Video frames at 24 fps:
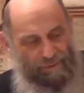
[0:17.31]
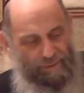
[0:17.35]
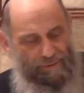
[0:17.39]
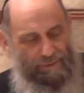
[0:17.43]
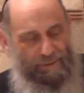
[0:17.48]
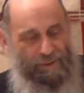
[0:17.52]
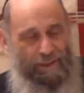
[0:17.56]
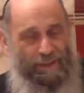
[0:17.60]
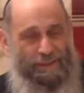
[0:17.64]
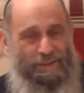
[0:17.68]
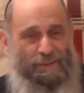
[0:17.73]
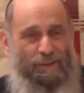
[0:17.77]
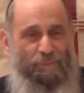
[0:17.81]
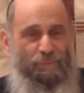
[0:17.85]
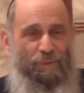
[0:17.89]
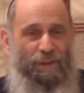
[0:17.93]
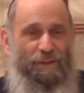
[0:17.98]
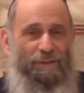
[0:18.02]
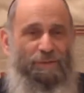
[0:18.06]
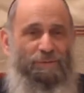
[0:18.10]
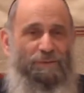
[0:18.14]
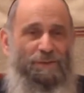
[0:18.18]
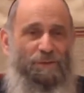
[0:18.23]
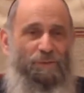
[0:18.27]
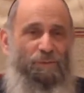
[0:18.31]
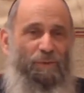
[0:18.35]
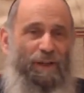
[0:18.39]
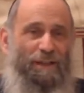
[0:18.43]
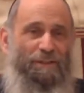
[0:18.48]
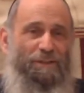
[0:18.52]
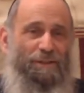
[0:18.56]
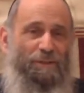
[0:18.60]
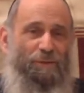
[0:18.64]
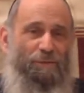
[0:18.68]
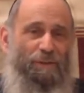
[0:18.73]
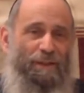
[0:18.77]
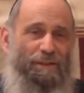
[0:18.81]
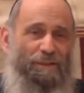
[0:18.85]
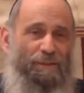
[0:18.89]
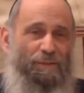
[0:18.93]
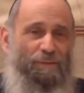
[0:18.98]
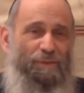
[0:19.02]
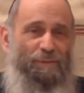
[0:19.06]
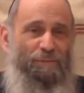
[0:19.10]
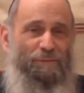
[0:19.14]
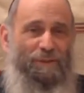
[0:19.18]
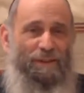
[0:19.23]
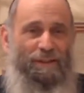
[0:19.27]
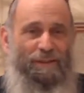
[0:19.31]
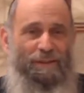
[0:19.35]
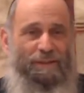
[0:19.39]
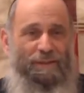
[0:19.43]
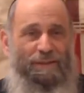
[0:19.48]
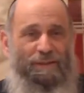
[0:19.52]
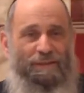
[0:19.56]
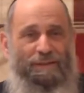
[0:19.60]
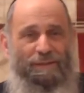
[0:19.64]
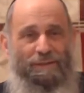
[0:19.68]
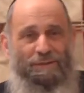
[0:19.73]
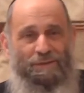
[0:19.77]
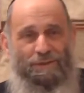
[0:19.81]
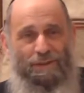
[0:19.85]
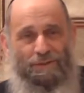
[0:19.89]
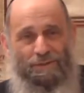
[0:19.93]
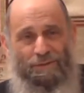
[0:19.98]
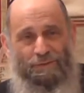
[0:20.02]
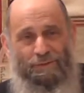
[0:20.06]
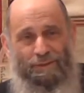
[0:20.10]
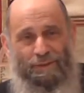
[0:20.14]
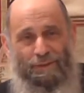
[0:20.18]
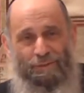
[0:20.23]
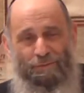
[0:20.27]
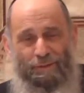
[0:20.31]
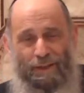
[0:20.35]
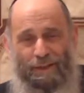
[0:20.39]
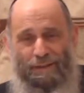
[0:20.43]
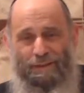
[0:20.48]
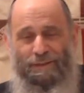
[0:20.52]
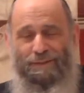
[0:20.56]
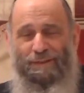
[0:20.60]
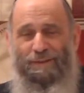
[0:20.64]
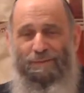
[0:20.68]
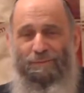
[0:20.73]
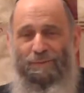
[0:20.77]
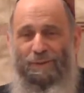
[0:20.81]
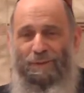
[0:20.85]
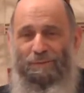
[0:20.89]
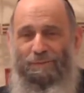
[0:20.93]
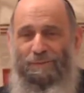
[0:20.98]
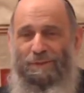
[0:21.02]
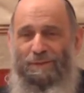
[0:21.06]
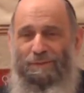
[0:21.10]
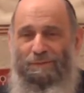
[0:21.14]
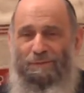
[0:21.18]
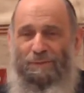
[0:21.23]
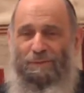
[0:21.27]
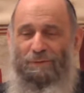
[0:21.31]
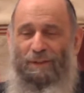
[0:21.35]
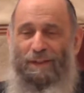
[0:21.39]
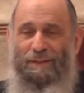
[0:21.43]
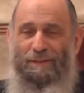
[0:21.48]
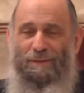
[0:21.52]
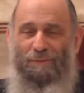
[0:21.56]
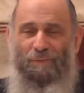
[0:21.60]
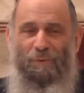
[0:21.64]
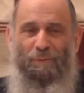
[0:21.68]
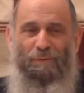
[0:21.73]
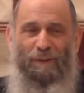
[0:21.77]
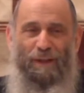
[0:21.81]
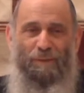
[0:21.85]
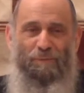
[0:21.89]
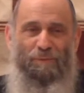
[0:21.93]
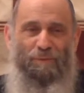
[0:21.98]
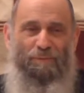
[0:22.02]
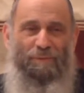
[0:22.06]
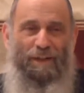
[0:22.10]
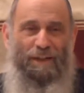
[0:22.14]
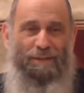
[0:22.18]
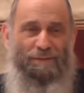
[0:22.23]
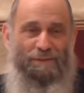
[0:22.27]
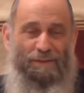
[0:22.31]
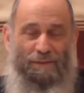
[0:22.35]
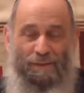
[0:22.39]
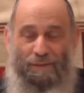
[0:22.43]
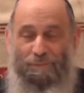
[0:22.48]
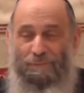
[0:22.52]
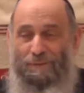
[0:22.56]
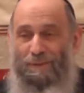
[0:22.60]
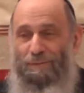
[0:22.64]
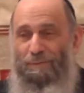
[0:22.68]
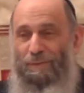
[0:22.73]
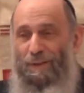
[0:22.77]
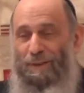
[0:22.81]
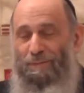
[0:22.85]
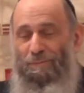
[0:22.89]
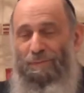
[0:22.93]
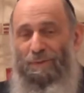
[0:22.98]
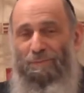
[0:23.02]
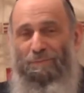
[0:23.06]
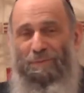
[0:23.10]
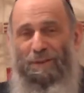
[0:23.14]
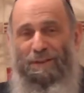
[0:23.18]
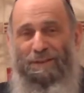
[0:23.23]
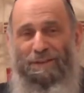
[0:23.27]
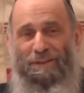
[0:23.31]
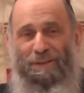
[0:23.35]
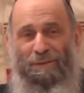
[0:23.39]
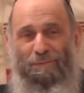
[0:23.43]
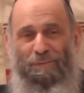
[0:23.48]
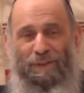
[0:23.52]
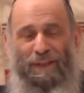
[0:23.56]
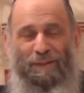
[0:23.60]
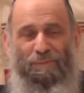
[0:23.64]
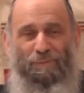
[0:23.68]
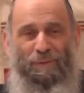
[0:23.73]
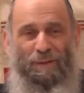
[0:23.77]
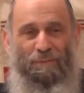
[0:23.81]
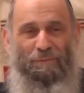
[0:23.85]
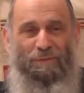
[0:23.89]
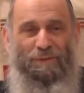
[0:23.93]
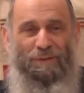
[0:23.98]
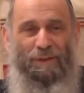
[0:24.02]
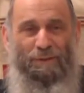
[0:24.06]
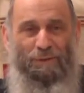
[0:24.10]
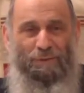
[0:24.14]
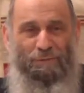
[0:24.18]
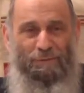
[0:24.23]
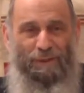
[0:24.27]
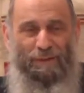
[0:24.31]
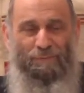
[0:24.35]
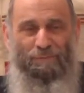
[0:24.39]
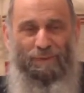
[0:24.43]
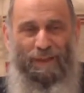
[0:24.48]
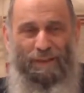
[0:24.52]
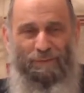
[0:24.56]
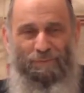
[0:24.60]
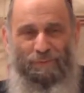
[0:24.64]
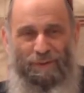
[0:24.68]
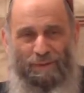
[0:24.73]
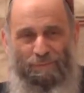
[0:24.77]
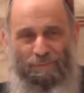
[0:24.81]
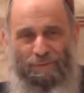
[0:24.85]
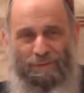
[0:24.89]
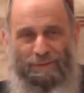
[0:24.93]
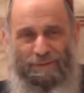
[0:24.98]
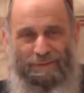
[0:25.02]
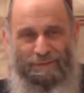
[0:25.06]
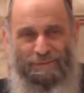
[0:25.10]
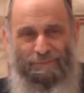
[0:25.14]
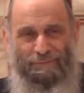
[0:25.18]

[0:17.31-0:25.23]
So ask a better question, why did he create them in the beginning? They should have created them. Why create them and wipe them out? So don't put them out, Amalek, they're bad people. Don't create bad people.